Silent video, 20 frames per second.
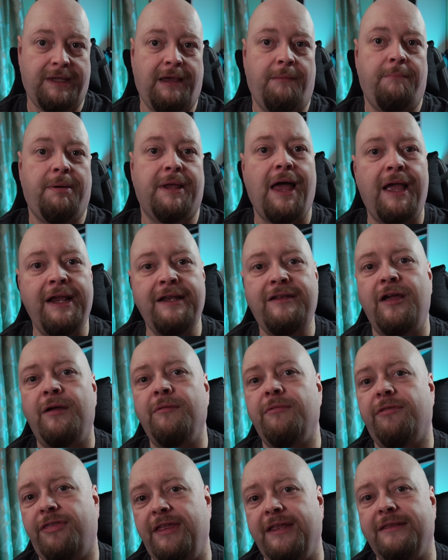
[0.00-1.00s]
but I
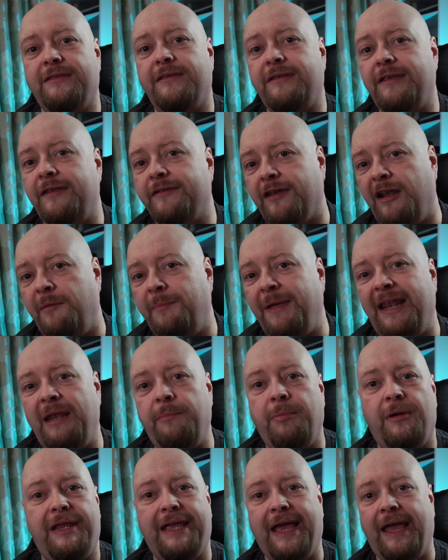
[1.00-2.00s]
don't think that there's going to be
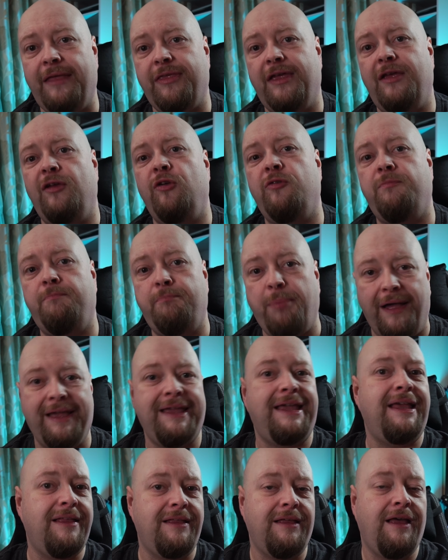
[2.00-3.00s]
anybody out there who's
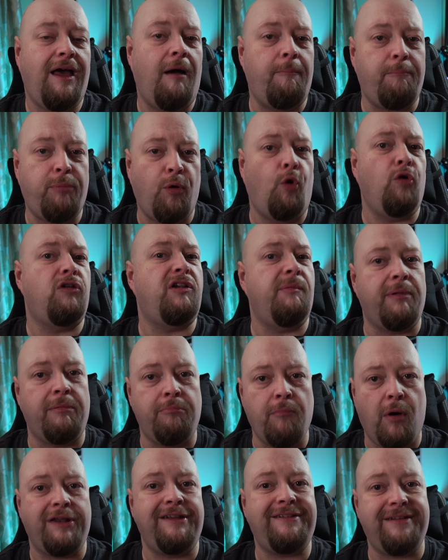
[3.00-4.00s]
buying a portable
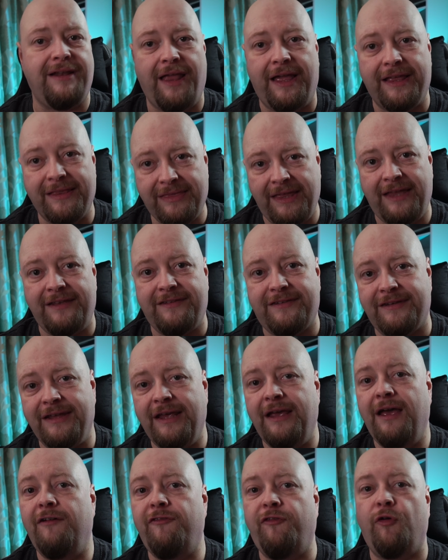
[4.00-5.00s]
monitor like this
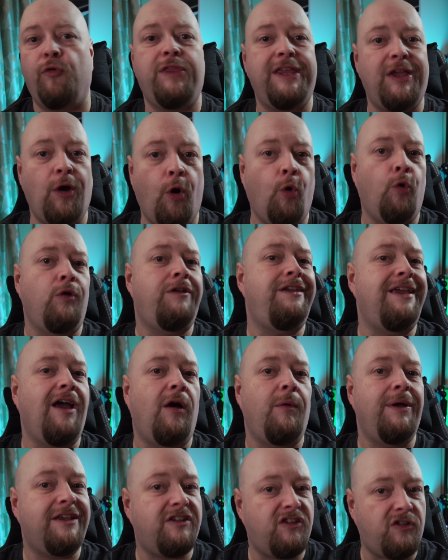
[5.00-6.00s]
for the
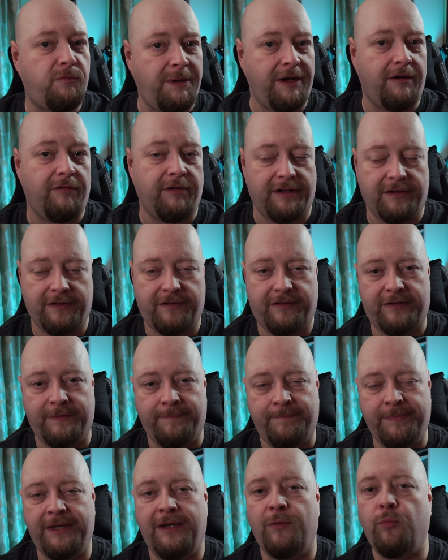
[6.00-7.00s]
audio experience.
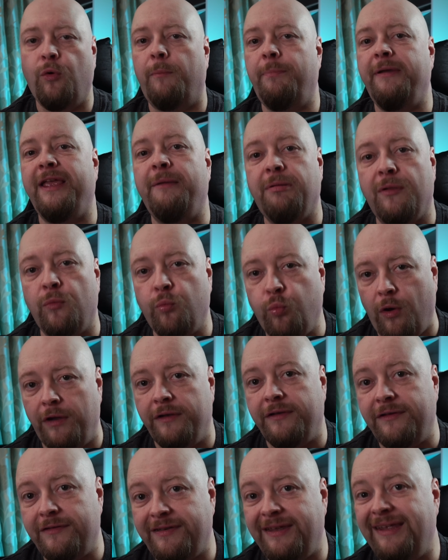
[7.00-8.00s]
What people
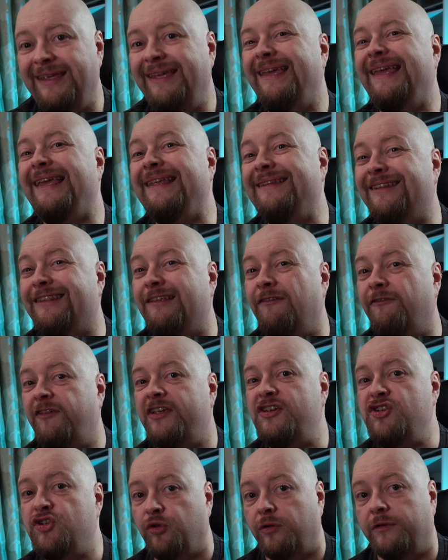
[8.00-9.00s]
want is the
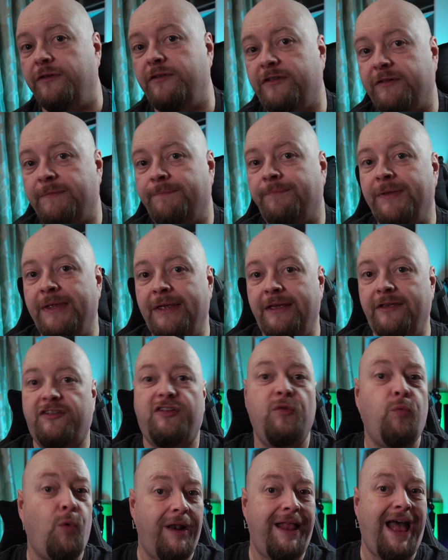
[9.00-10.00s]
visuals.
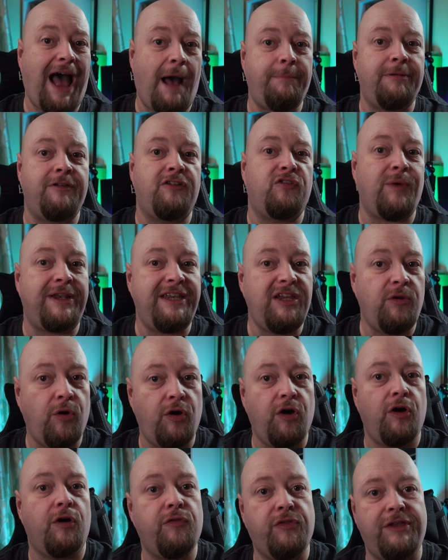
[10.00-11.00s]
So what happens when you
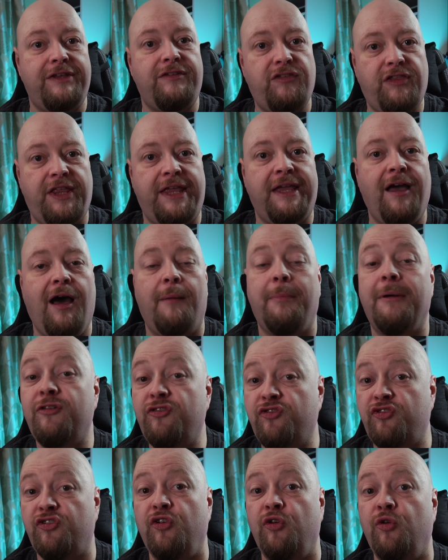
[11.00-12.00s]
hook this thing up
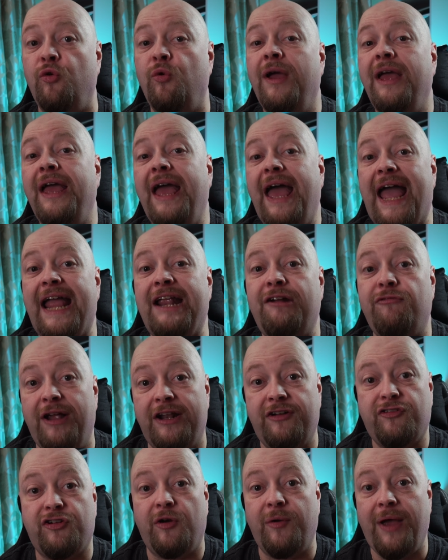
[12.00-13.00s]
to a
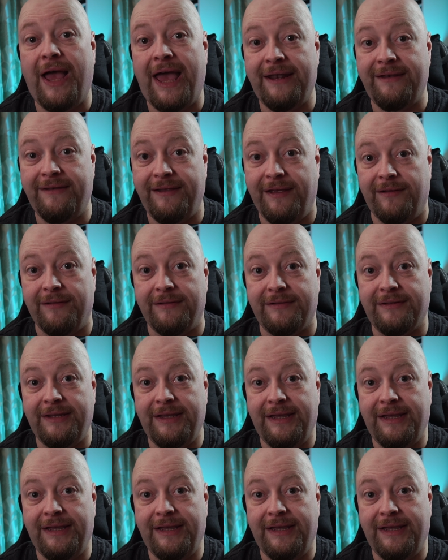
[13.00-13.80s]
retro handheld?